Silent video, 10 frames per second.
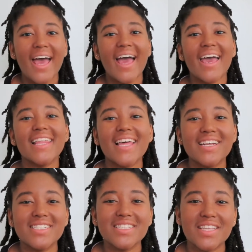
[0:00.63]
Hey
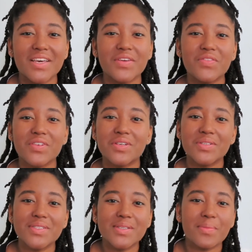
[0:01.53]
Legend, thank you for
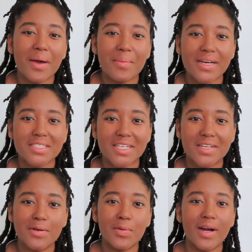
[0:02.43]
cruising by my channel